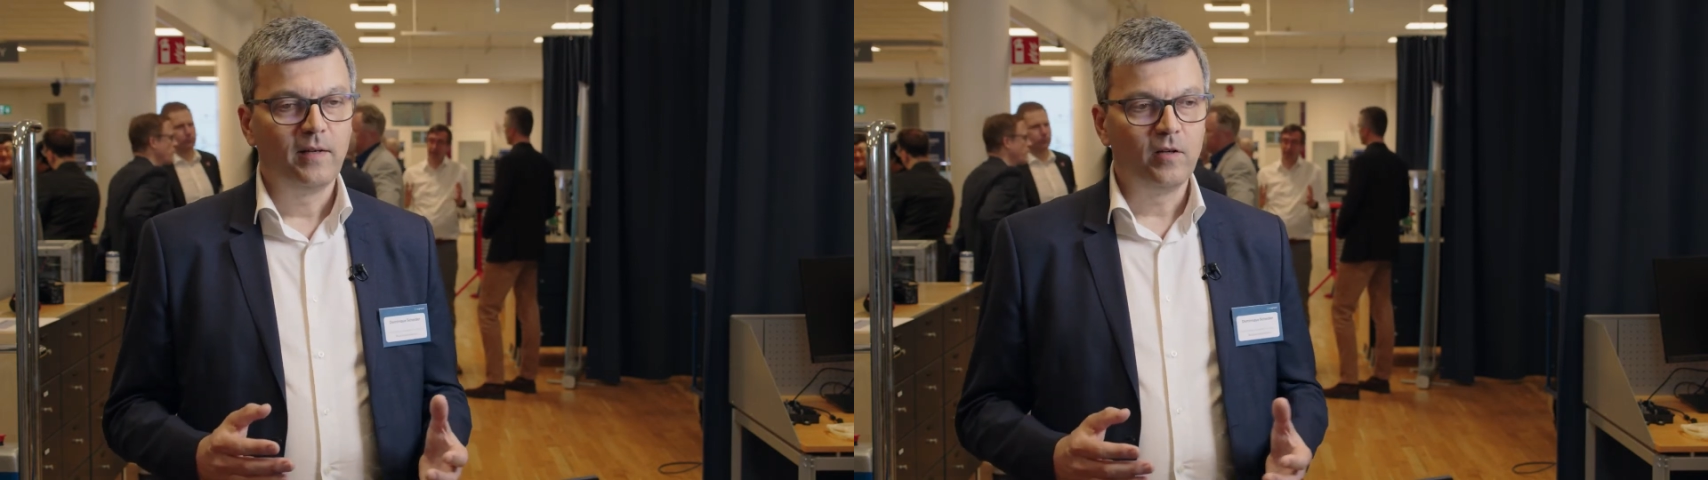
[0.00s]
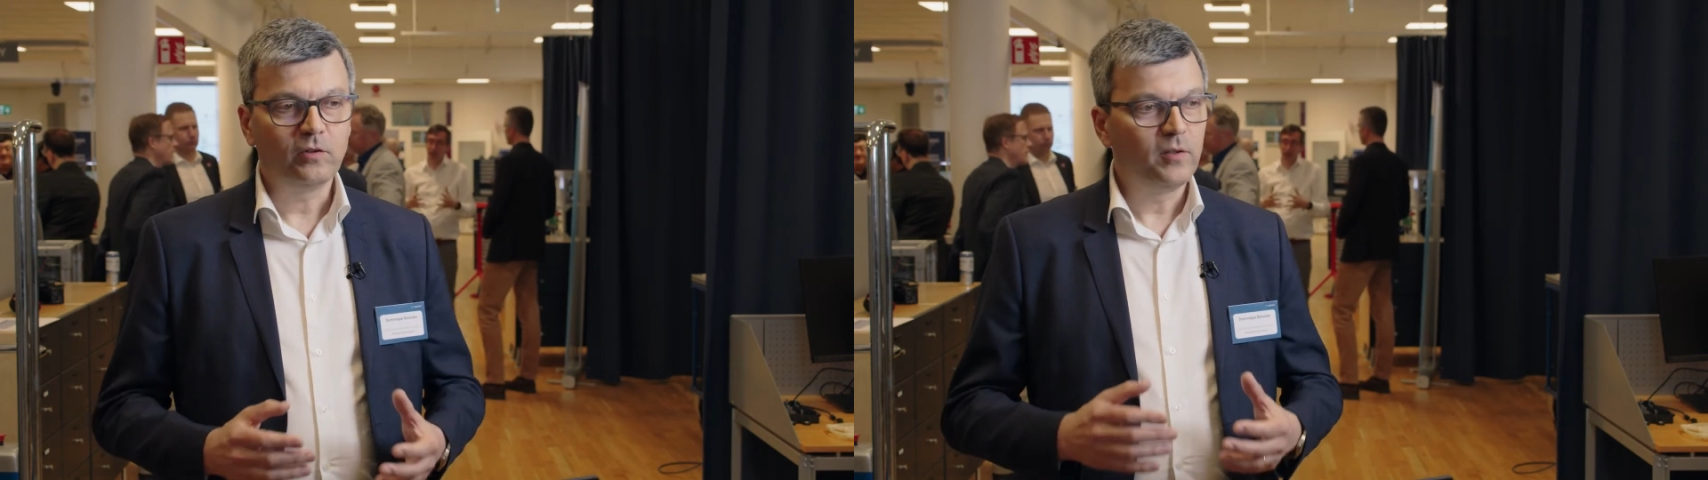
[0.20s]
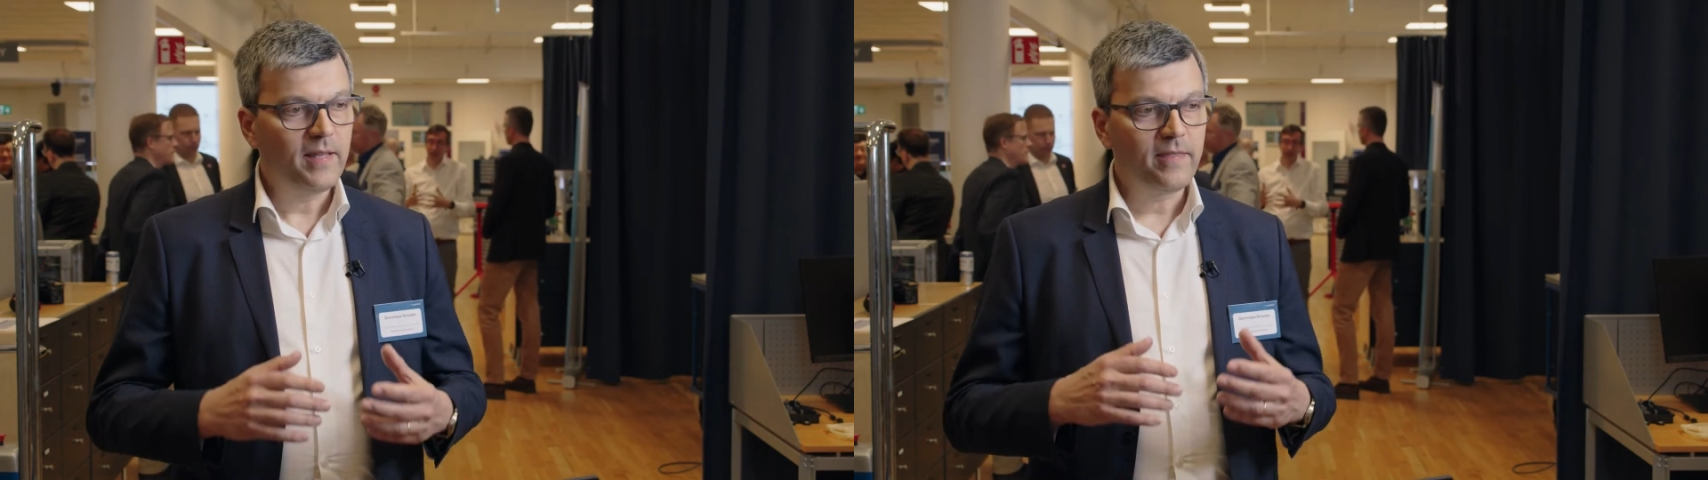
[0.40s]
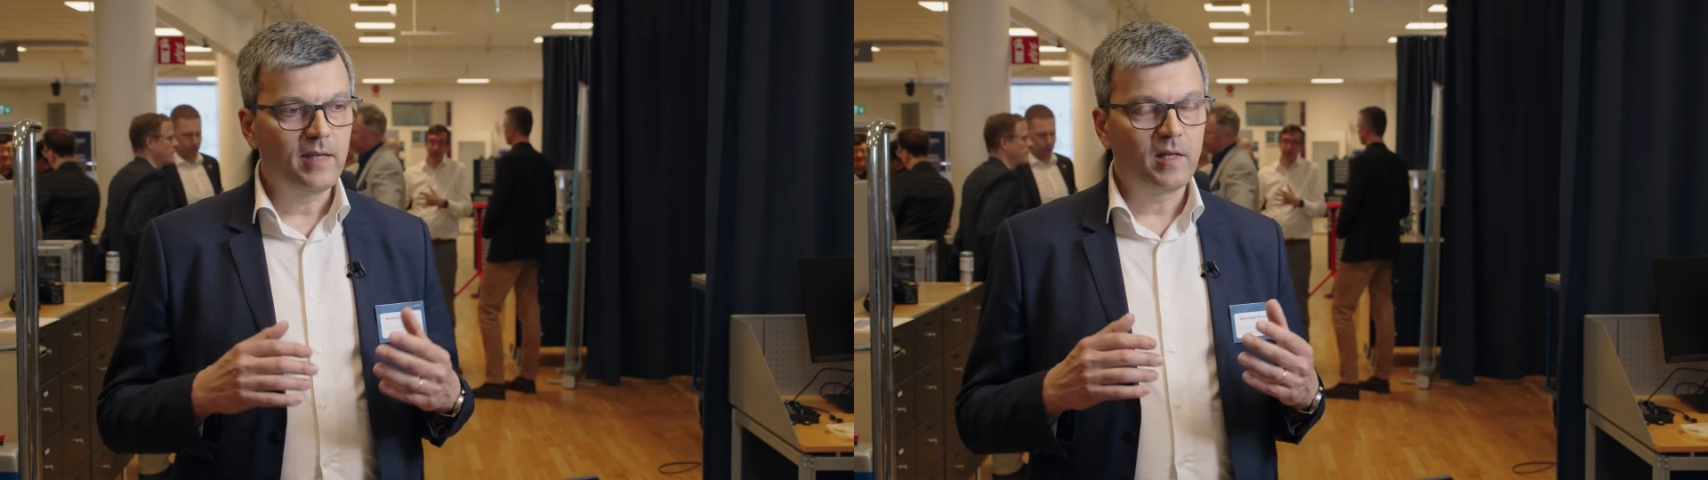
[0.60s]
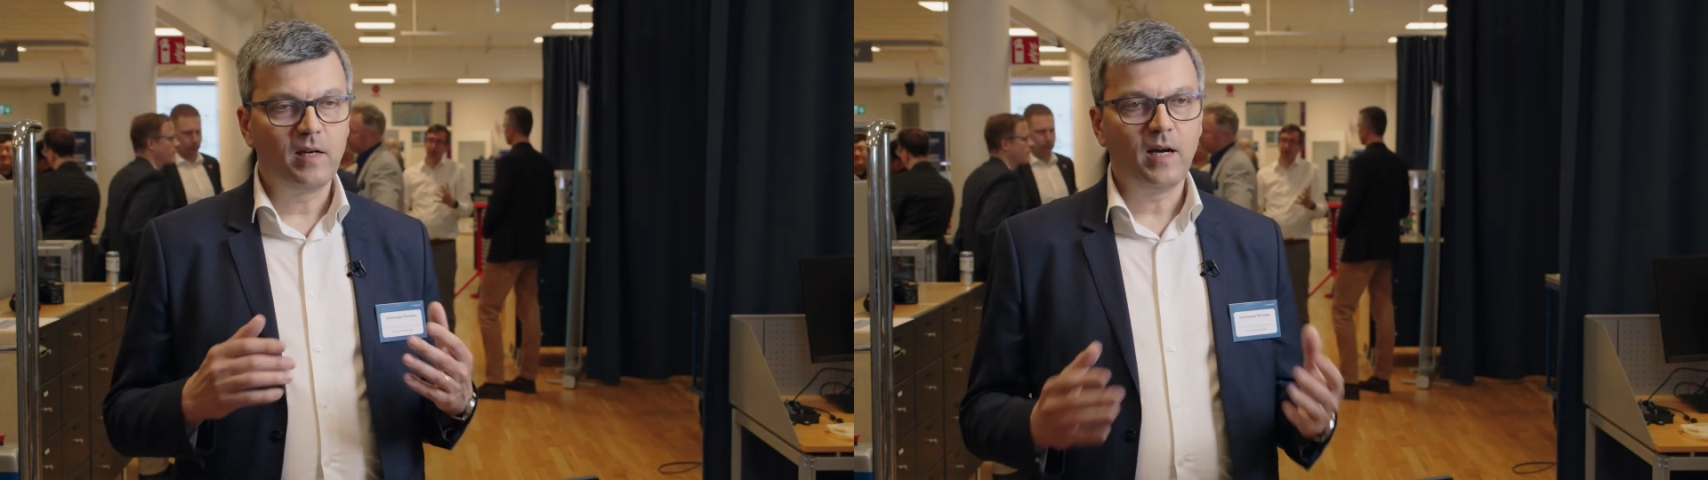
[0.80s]
not only
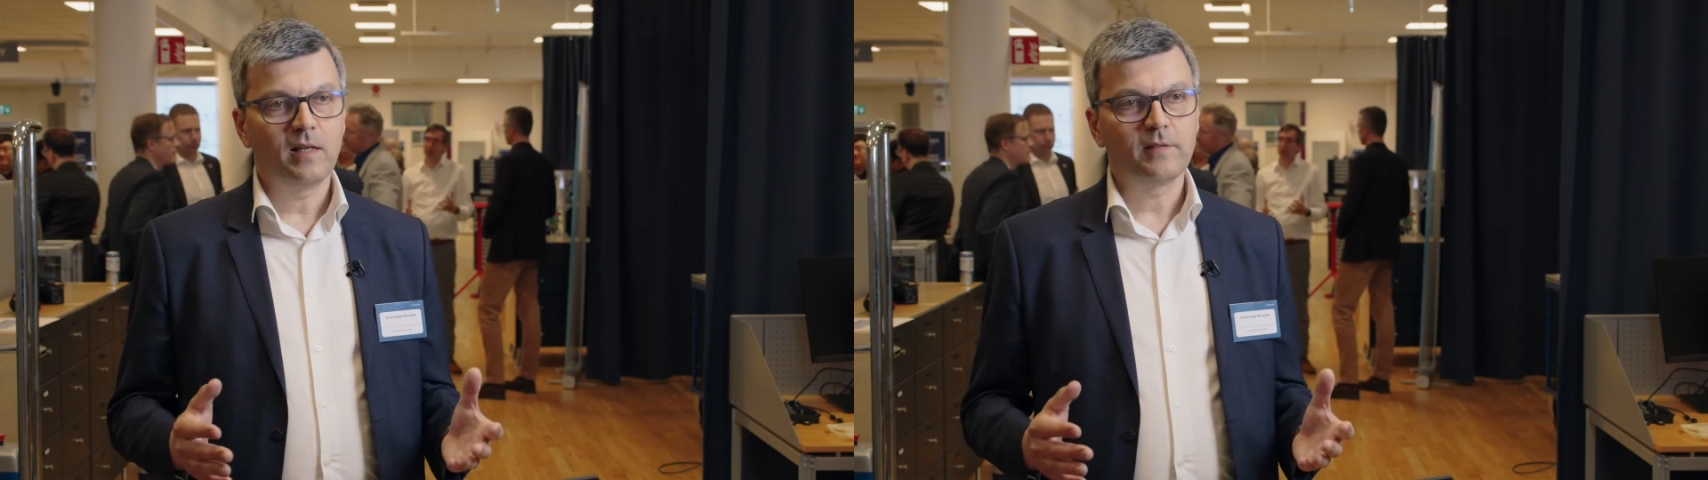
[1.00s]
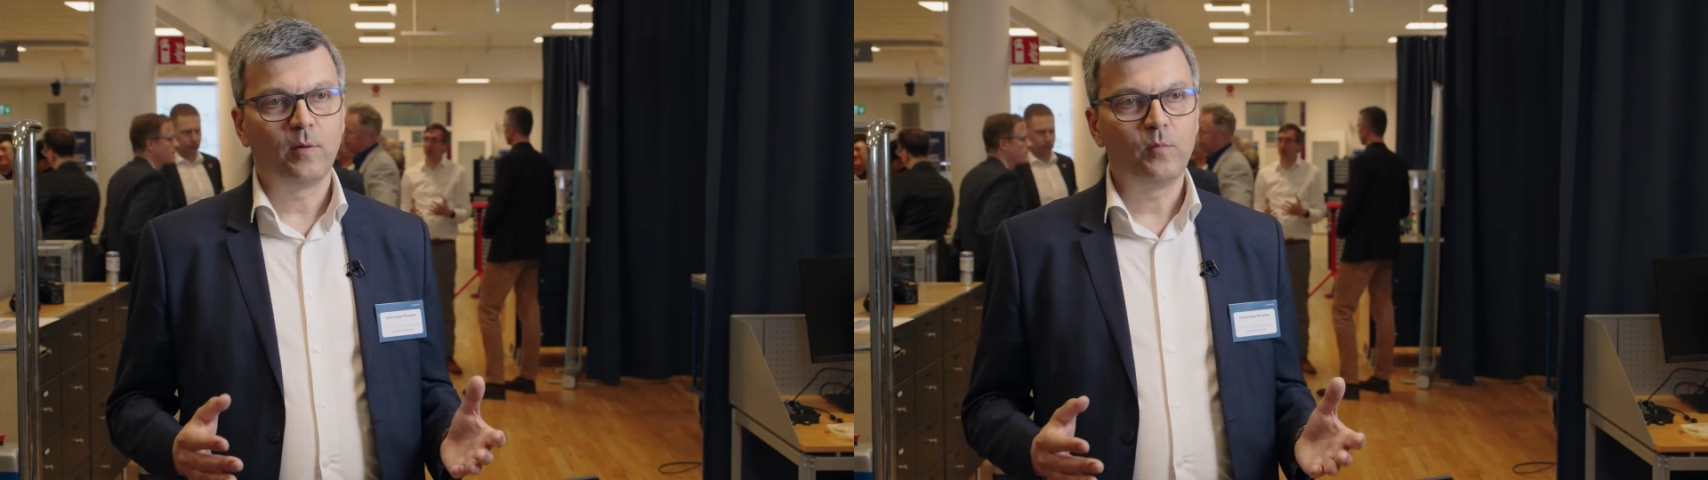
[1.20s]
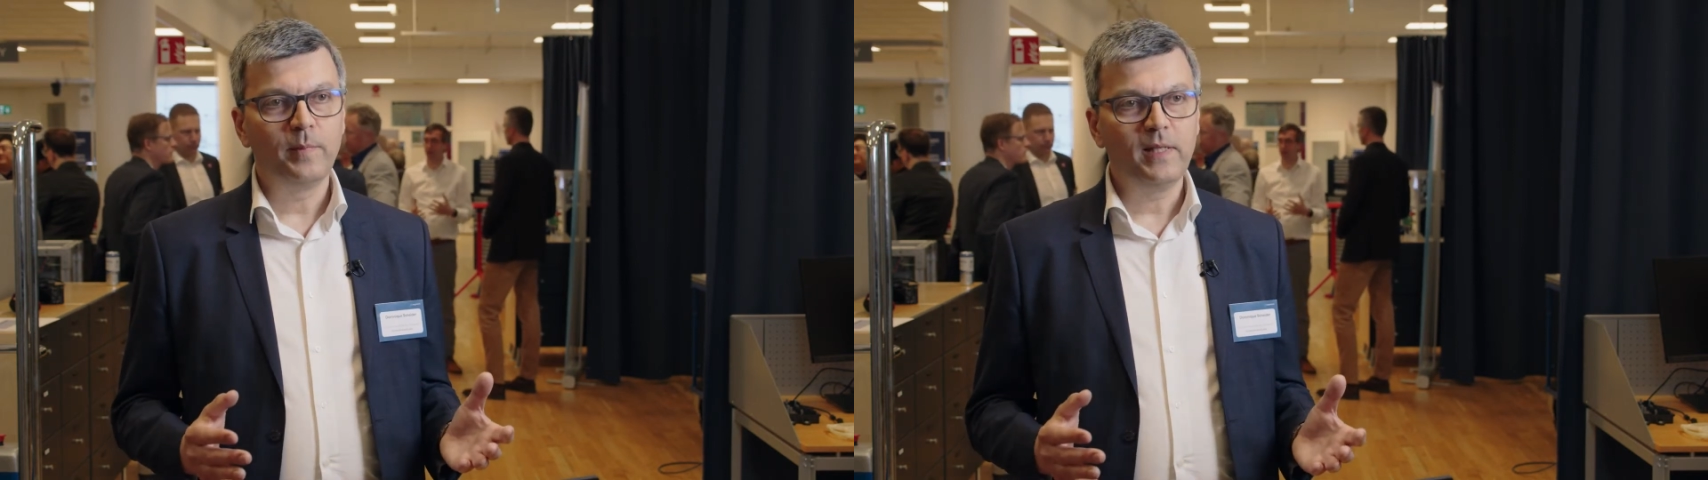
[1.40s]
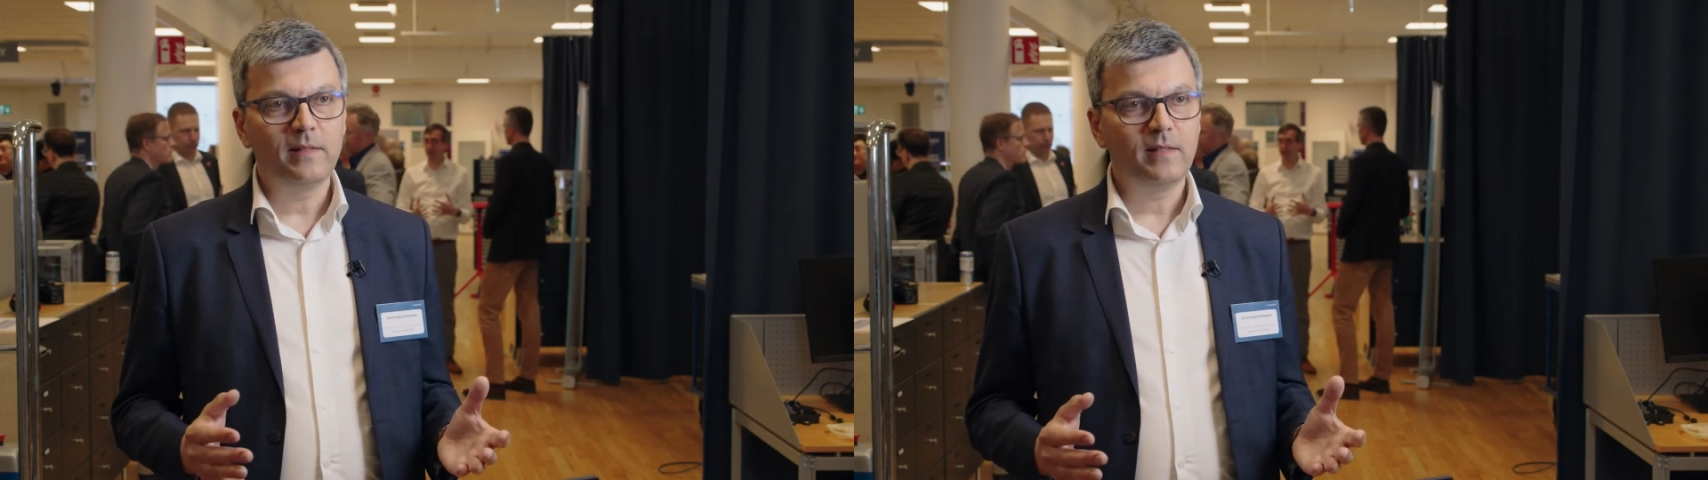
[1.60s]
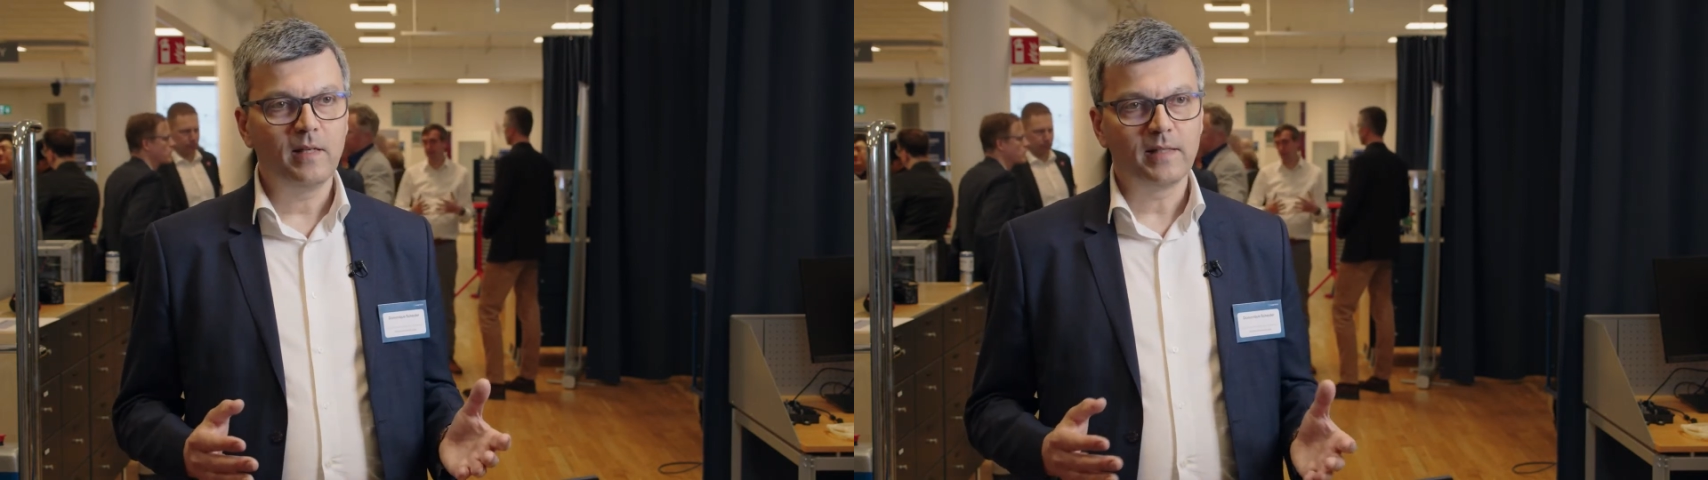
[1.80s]
think cars for mobility